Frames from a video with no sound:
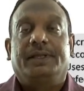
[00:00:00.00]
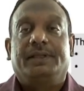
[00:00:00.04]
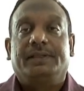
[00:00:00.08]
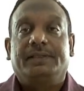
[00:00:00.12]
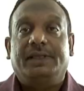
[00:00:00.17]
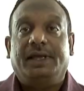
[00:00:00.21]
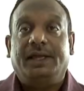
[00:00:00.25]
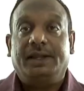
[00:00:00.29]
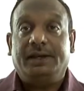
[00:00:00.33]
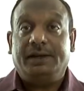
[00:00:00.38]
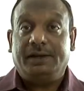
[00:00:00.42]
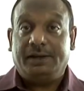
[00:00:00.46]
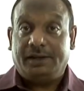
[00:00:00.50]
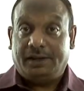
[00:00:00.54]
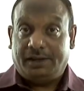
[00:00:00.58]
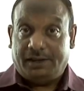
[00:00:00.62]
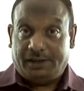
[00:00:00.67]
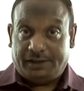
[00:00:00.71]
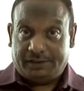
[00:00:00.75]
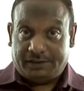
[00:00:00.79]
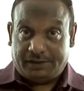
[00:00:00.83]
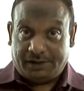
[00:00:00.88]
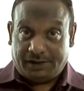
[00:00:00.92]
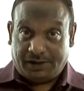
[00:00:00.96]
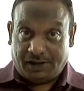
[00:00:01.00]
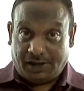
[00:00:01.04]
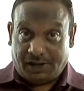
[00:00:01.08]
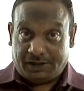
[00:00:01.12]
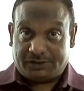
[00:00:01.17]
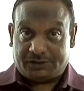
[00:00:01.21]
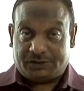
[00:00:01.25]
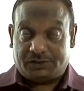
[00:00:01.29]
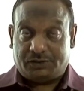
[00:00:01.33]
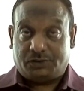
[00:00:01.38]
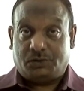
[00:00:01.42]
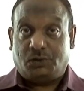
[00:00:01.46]
Then the
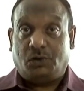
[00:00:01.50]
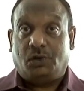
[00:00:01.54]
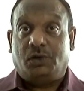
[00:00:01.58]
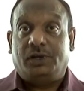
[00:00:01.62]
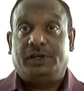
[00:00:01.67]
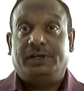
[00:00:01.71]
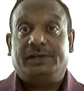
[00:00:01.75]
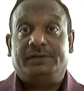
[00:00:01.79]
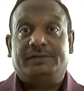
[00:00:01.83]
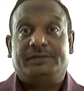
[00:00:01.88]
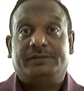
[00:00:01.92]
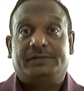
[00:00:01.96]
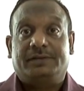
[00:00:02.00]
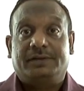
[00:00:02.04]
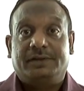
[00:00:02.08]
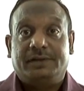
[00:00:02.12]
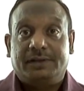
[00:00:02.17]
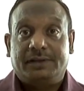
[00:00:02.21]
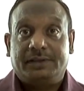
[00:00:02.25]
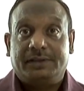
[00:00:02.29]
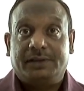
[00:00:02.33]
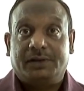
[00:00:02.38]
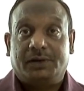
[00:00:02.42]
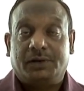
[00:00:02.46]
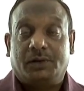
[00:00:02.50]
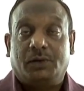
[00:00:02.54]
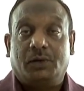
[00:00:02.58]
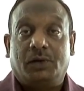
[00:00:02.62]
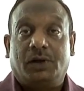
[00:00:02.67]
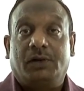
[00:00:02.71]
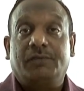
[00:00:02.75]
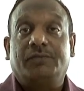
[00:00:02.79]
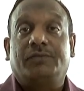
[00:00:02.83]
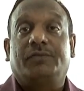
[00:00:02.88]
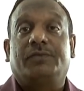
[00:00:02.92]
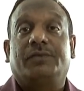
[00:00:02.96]
last role is the role
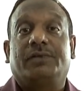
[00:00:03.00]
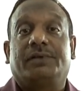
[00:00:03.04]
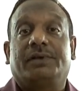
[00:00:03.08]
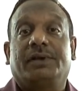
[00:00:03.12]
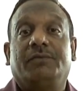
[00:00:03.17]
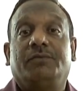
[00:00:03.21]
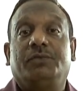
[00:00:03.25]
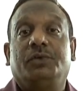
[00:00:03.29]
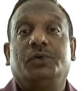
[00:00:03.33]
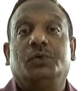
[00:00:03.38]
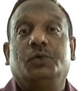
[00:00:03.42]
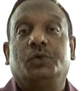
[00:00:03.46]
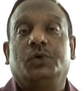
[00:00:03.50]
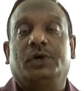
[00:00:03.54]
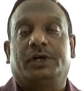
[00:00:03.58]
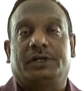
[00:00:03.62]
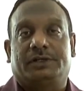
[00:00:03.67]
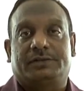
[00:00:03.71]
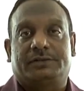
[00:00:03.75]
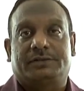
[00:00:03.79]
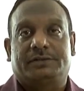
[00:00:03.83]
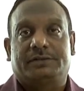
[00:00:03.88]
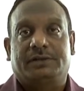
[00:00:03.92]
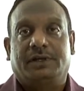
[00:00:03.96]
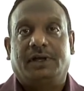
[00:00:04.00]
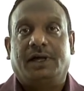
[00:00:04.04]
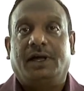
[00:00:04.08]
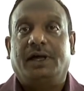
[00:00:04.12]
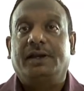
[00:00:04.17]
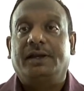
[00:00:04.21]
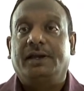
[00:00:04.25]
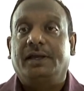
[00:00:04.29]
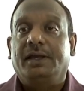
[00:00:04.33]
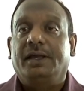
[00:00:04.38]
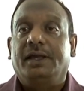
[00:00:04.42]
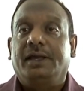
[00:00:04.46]
of reviewers, or
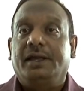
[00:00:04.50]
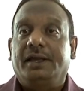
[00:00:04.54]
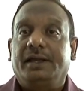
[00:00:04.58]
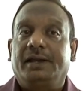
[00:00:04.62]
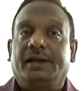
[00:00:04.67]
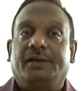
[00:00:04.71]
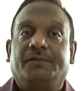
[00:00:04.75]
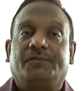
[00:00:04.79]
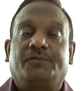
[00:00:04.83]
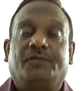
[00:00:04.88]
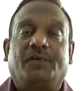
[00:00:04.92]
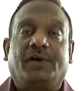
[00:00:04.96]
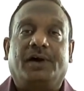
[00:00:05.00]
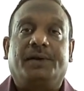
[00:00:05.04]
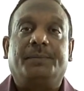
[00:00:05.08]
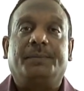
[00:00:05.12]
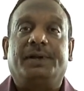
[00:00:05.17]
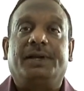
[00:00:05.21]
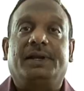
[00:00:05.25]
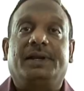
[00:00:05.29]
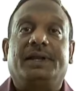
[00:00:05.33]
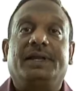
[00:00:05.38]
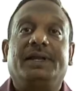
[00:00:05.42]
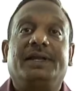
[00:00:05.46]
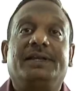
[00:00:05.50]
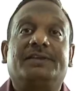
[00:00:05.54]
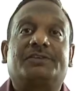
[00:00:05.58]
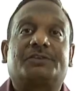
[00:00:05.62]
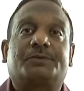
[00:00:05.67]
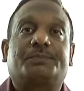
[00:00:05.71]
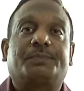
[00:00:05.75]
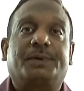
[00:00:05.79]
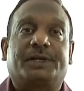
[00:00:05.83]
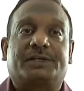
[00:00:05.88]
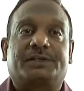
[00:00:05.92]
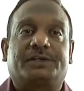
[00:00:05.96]
in a formal
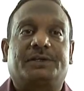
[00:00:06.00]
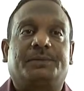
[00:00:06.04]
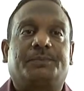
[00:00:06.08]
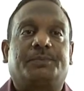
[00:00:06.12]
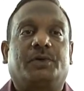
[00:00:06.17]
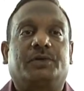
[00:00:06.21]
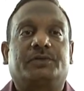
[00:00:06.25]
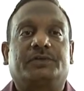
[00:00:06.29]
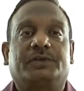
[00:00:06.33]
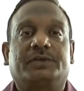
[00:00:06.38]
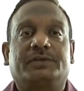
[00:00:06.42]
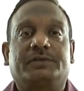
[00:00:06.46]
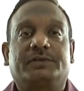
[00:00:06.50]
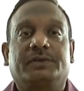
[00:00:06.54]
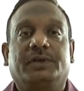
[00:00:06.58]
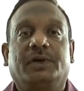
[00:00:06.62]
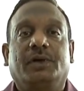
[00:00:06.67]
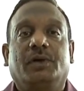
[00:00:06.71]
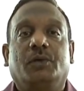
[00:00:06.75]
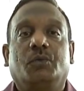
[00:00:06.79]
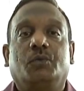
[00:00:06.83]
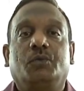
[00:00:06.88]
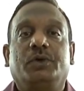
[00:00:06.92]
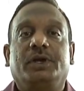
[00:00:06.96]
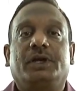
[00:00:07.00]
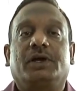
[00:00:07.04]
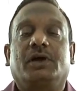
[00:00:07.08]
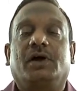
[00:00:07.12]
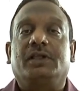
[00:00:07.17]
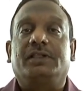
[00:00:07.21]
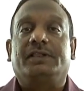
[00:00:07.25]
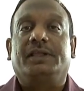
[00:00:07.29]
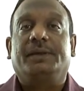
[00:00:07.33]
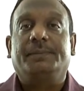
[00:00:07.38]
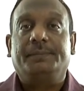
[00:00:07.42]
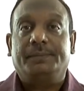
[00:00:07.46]
inspection process, we
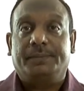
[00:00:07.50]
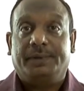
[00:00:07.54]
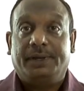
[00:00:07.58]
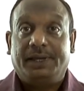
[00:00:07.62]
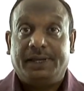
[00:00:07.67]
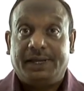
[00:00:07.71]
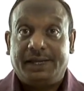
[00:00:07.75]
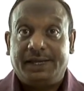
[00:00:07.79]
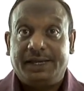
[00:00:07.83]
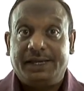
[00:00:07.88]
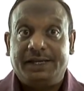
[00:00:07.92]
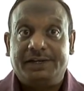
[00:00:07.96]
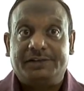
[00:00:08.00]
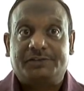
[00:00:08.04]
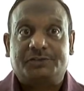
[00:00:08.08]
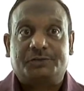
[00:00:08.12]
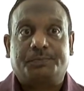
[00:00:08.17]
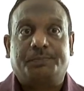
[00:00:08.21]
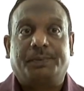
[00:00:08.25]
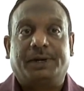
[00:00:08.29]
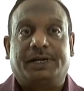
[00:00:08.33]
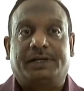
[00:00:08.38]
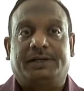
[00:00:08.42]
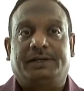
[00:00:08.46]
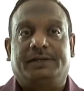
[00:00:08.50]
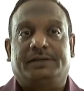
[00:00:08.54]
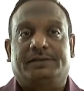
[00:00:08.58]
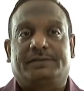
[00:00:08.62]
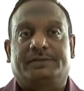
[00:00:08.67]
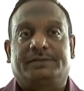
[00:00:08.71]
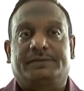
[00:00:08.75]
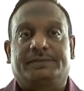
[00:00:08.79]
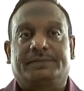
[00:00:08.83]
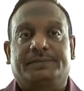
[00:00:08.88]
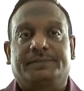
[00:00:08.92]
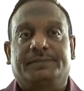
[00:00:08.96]
call them
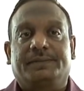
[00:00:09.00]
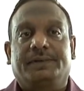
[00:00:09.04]
inspectors.